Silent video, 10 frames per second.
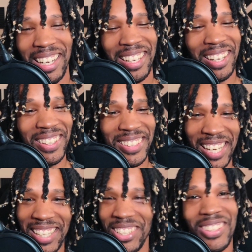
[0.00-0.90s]
You know what I'm
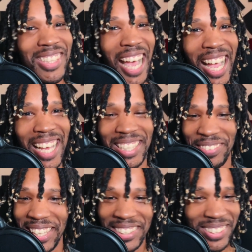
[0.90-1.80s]
saying? Shooting dice,
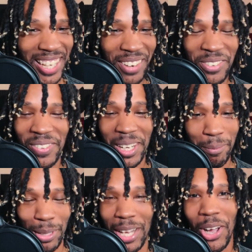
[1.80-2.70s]
playing 2K for money,
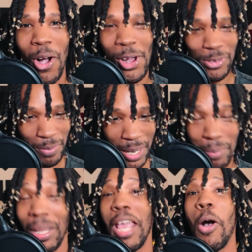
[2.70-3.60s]
playing cards for money,
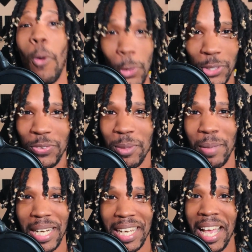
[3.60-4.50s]
playing horse for
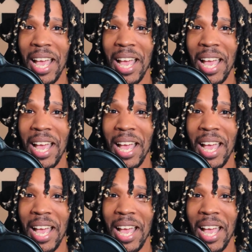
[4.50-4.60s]
money.